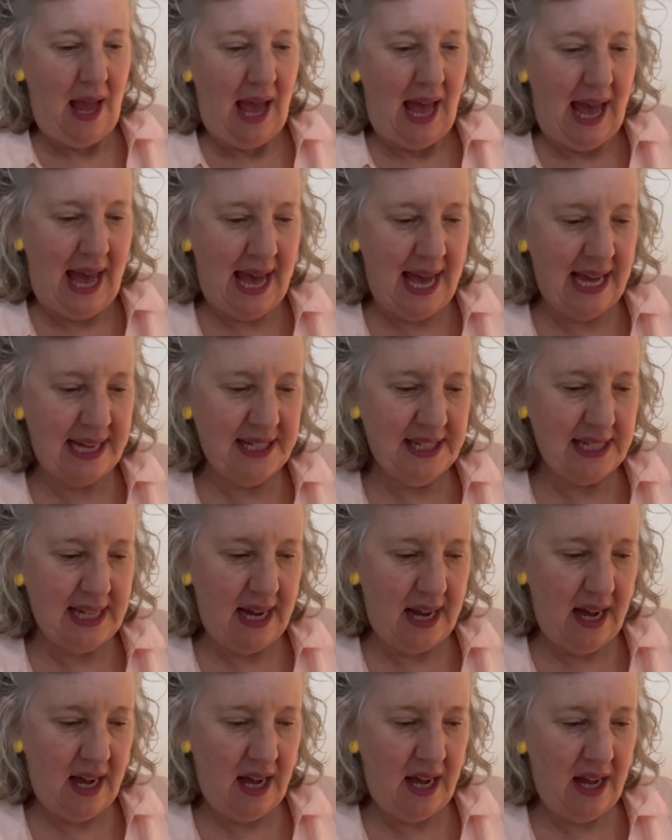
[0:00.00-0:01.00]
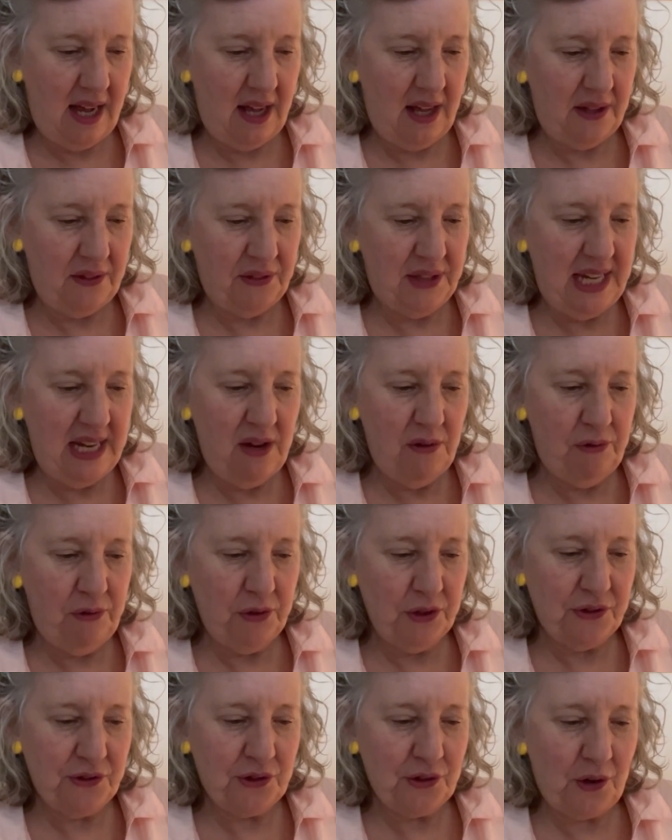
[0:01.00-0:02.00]
And the
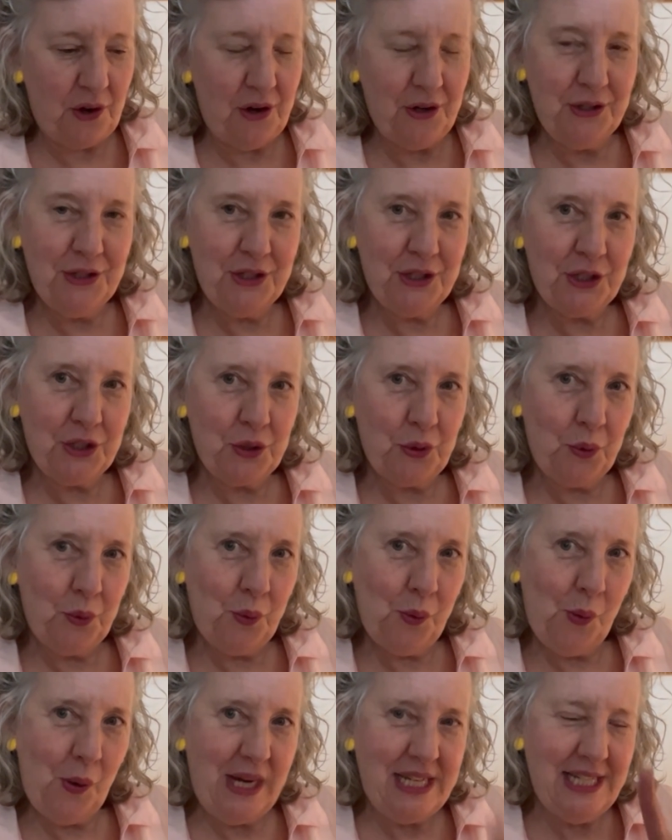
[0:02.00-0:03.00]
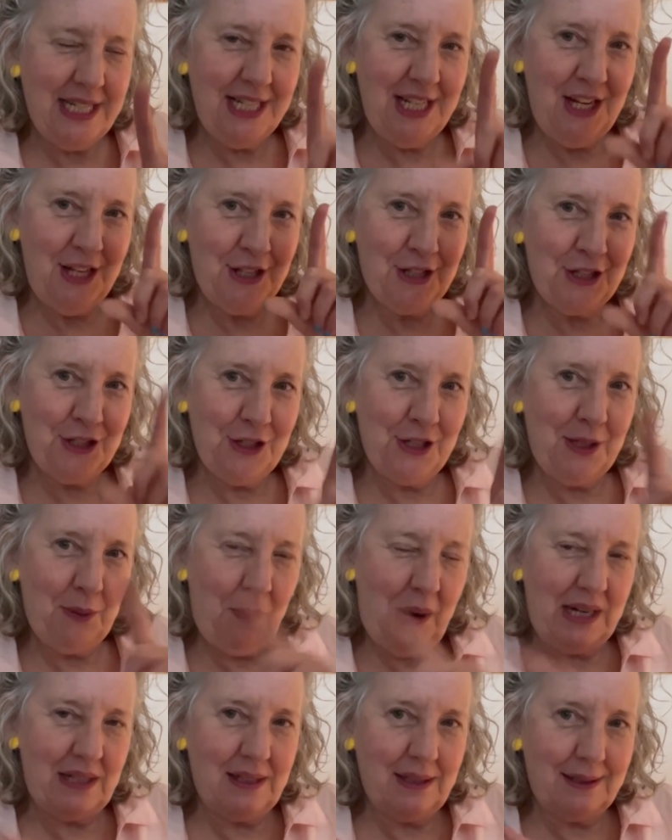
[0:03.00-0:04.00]
Footscray
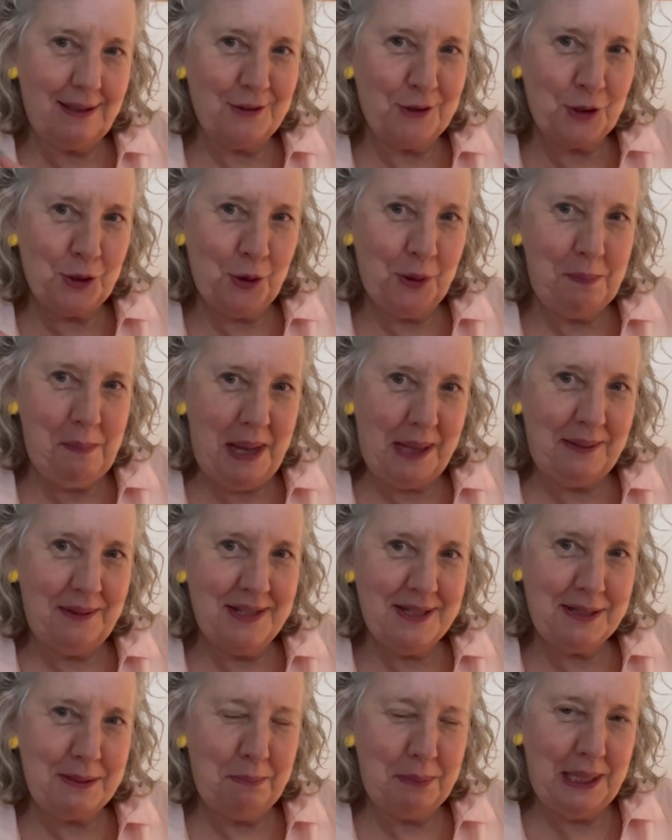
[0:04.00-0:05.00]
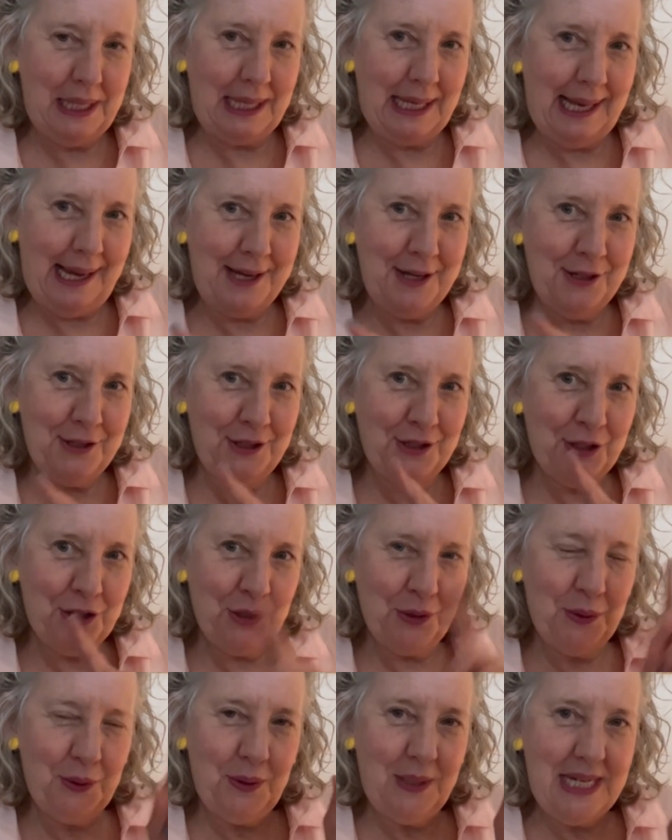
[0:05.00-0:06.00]
2031, now I'm going to talk about this a bit later
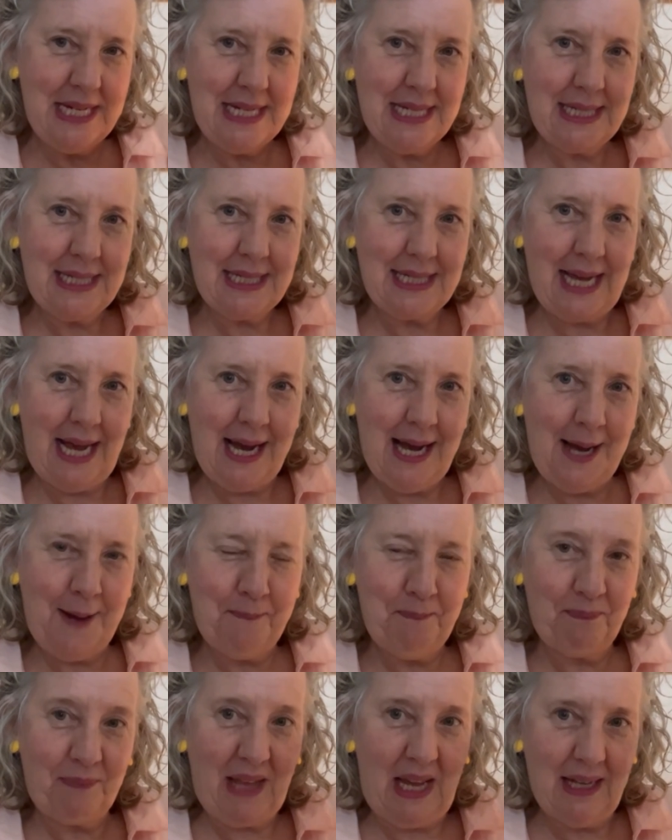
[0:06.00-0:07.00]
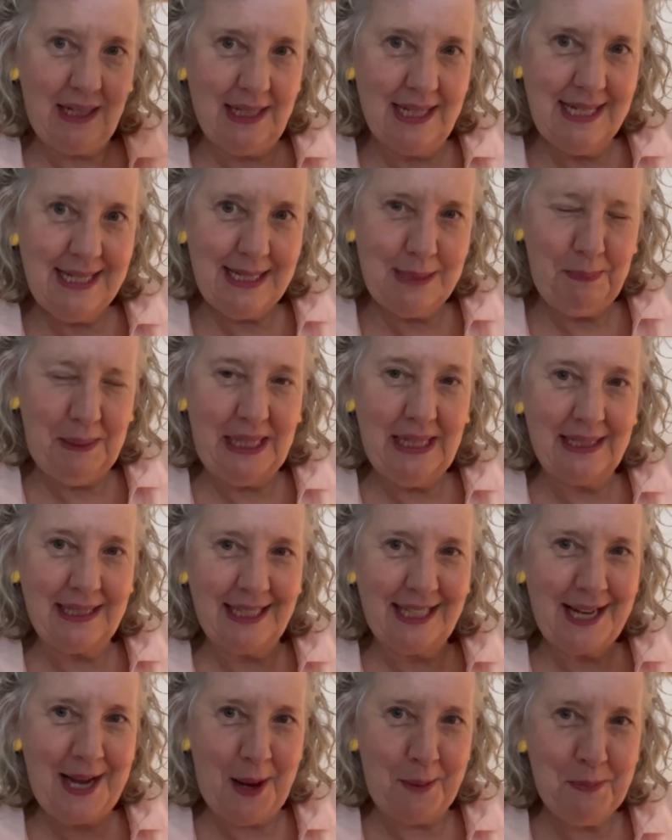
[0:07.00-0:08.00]
too, is a lesbian
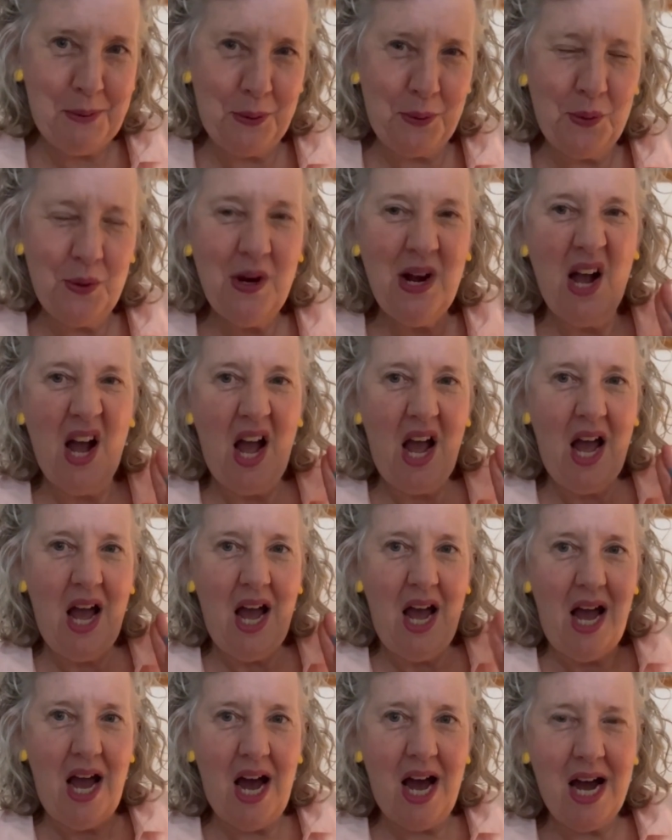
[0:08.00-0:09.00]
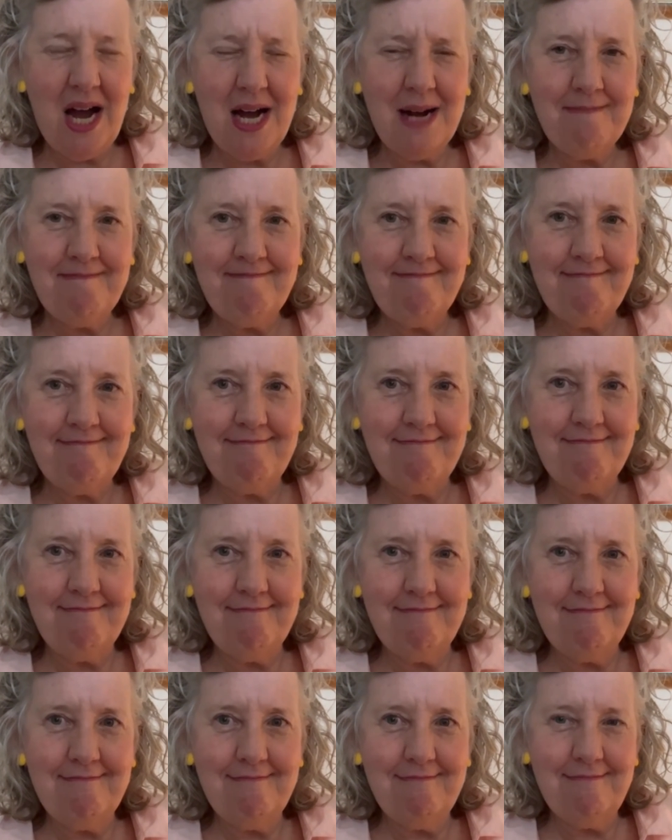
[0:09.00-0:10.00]
couple.
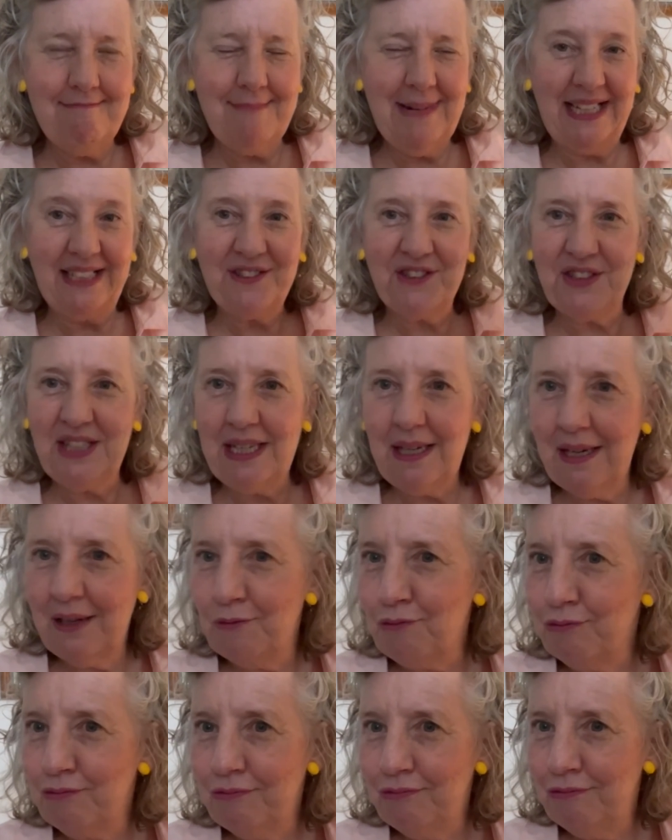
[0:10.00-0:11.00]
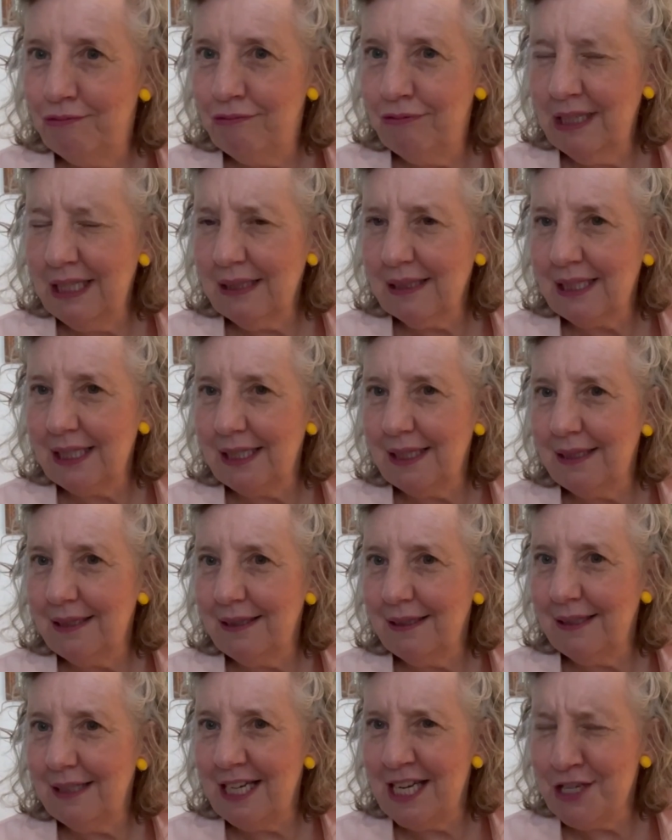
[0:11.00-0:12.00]
It's really
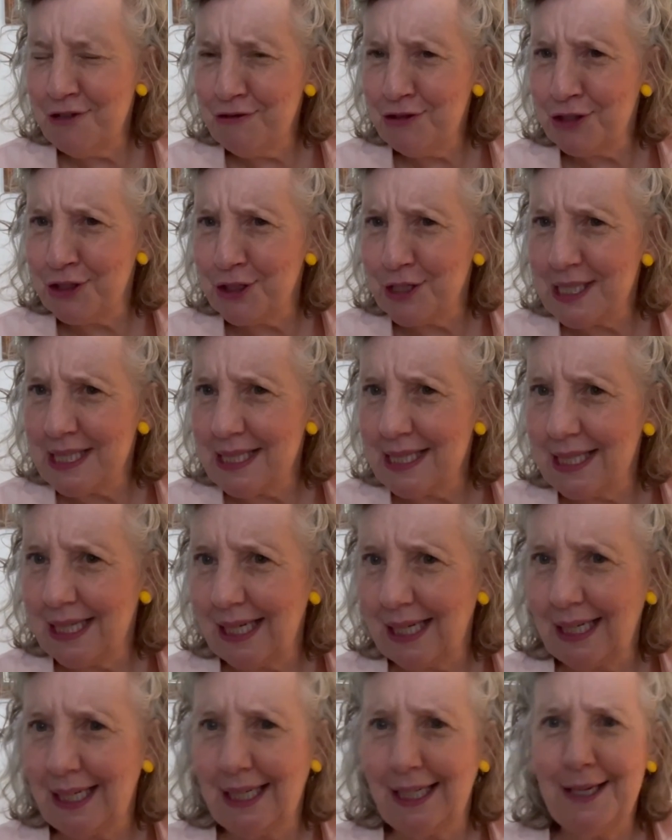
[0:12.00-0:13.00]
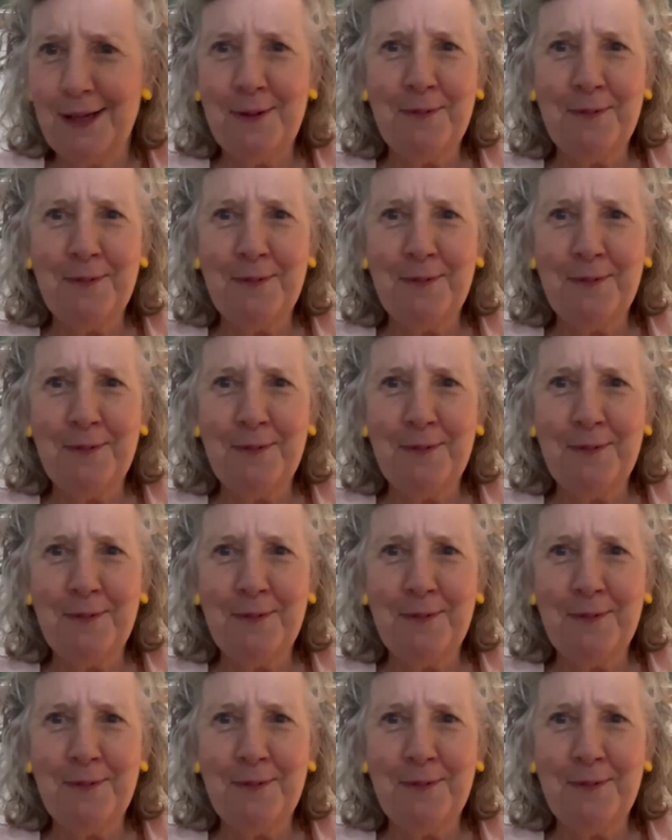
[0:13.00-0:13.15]
interesting,